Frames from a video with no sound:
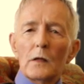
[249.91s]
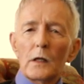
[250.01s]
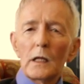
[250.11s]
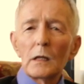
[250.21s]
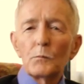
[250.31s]

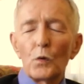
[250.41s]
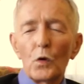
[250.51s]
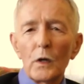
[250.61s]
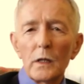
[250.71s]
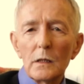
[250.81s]
The little
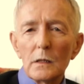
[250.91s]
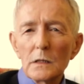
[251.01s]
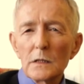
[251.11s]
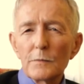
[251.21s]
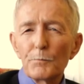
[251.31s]
boy
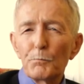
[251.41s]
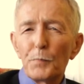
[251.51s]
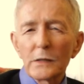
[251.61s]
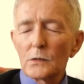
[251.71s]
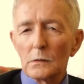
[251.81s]
is
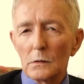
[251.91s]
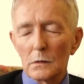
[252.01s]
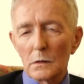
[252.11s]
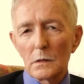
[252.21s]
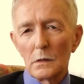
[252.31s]
puzzled
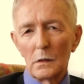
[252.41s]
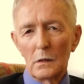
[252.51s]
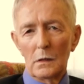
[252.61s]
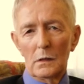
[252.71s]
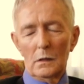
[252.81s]

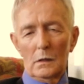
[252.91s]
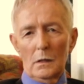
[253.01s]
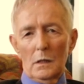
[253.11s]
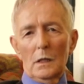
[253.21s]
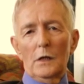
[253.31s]

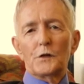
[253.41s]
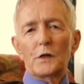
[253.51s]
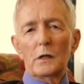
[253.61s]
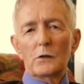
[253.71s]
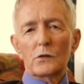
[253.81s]
and
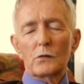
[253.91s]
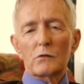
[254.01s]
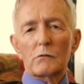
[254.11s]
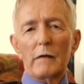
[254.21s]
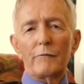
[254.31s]
turns to
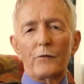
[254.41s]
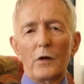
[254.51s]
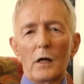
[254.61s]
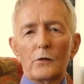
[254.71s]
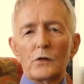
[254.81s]
his
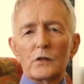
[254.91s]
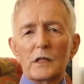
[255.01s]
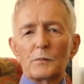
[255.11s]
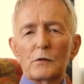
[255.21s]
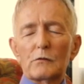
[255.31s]
grandfather and
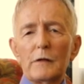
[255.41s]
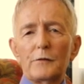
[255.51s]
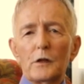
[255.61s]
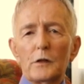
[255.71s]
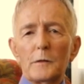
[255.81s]
says, but
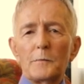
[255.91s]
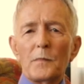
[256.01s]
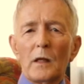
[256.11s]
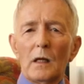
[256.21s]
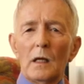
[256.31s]
grandfather,
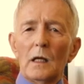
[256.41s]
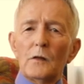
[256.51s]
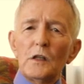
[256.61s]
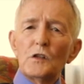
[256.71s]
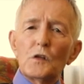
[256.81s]

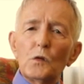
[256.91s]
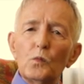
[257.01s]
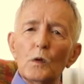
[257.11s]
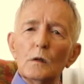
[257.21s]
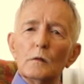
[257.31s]
these two
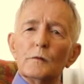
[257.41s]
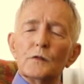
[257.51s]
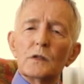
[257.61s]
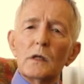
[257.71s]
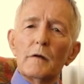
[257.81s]

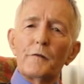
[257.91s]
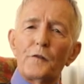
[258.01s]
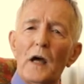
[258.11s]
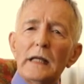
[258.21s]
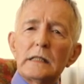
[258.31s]
wolves
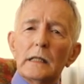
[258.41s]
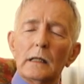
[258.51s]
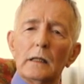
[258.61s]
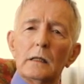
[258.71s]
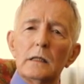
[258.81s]
fighting
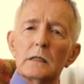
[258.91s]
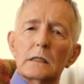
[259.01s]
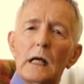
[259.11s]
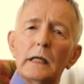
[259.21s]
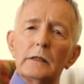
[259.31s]

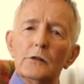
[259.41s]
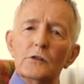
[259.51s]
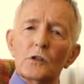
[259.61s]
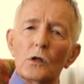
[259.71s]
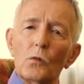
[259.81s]
inside
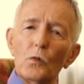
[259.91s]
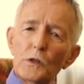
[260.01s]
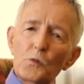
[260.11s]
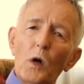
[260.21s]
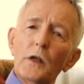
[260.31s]
us,
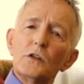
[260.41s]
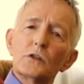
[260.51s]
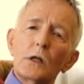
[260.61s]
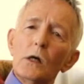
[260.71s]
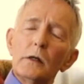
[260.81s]
which one
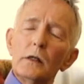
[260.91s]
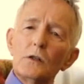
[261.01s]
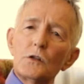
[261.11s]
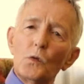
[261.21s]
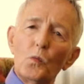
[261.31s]
is
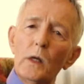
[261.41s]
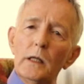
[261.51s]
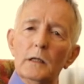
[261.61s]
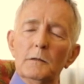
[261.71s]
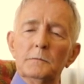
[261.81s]
going to win?